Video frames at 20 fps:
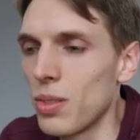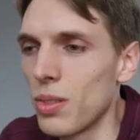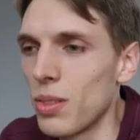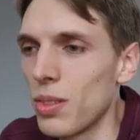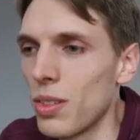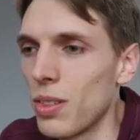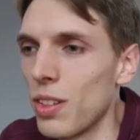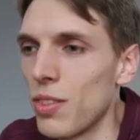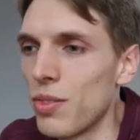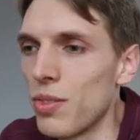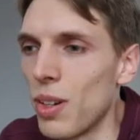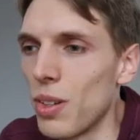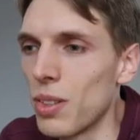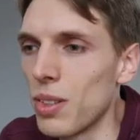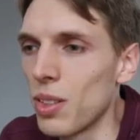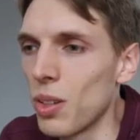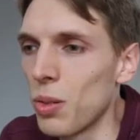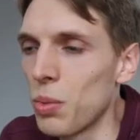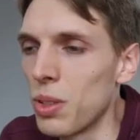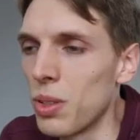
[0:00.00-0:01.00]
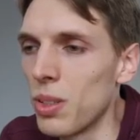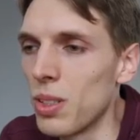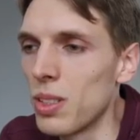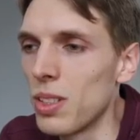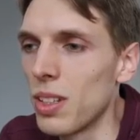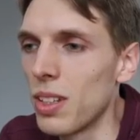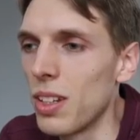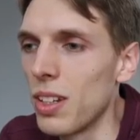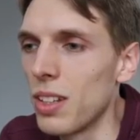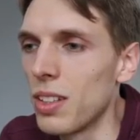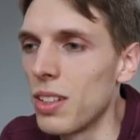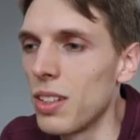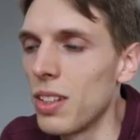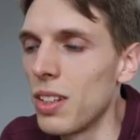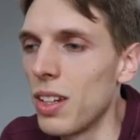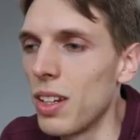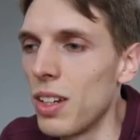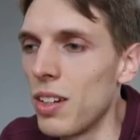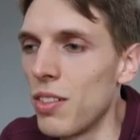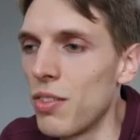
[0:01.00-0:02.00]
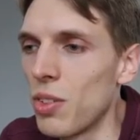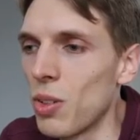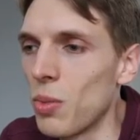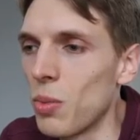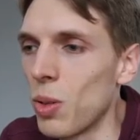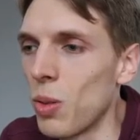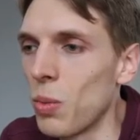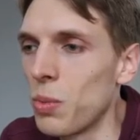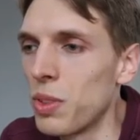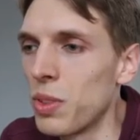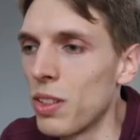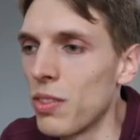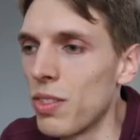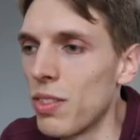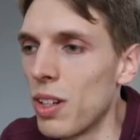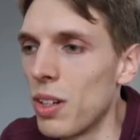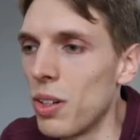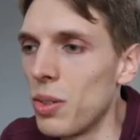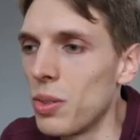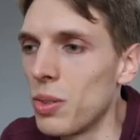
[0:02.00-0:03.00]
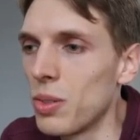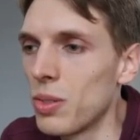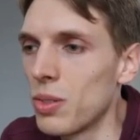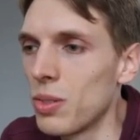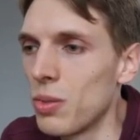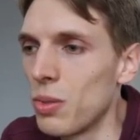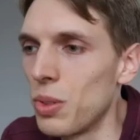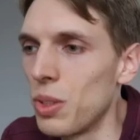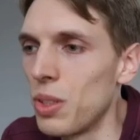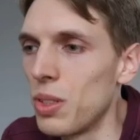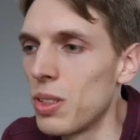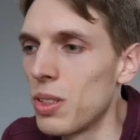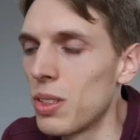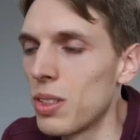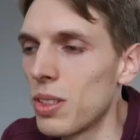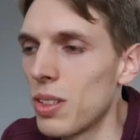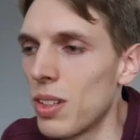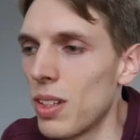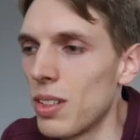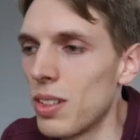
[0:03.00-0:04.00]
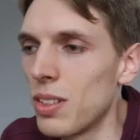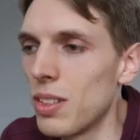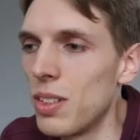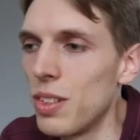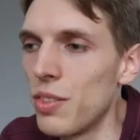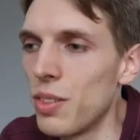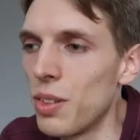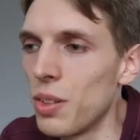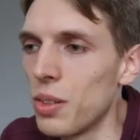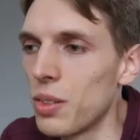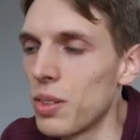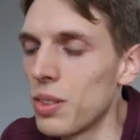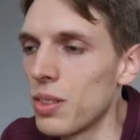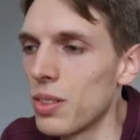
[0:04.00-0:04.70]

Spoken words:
The first option is the get key from object value, which is as a default